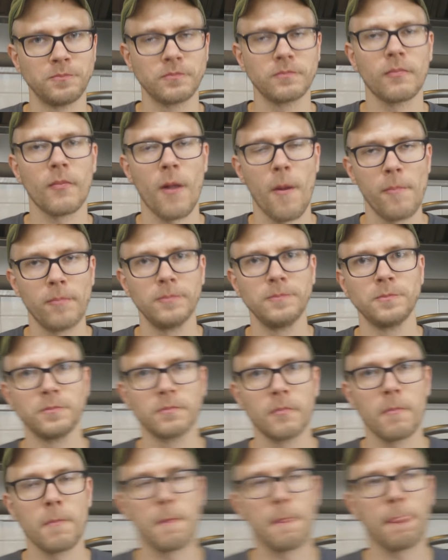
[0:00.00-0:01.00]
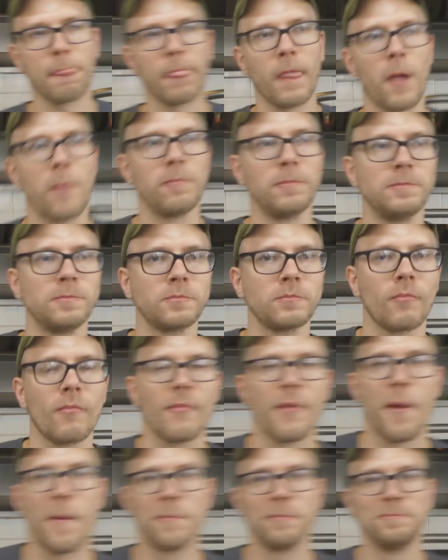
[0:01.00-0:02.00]
For those of you guys who don't know, this is my business
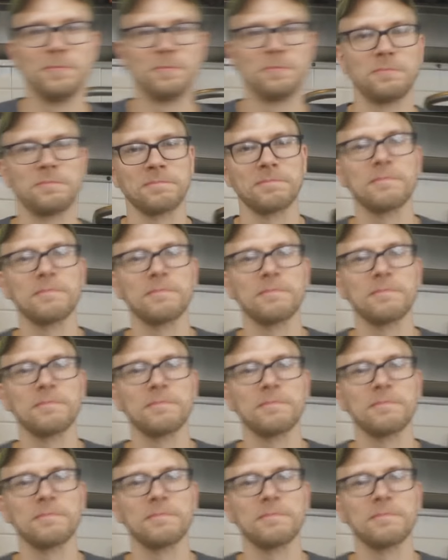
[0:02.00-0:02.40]
partner, Adam.